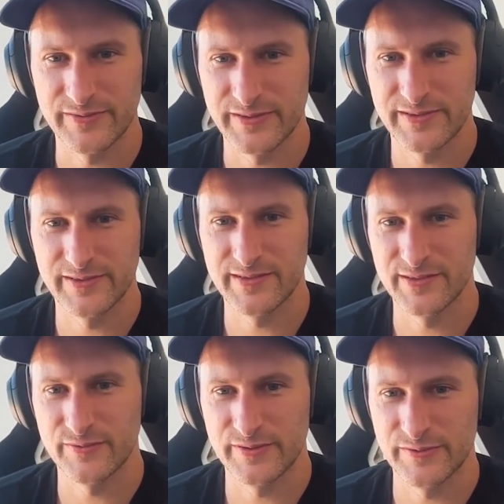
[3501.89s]
Right? It's
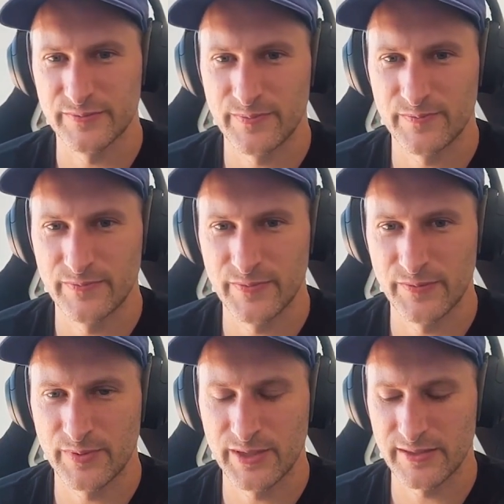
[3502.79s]
really a
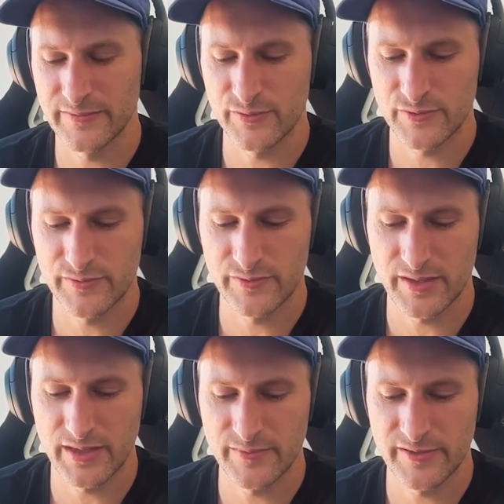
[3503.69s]
play at force with the IMF. As
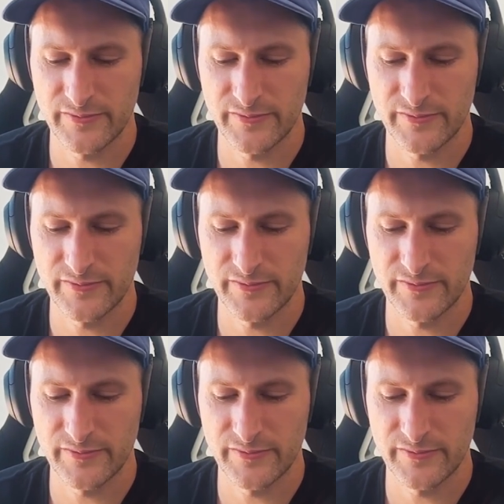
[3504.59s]
I understand,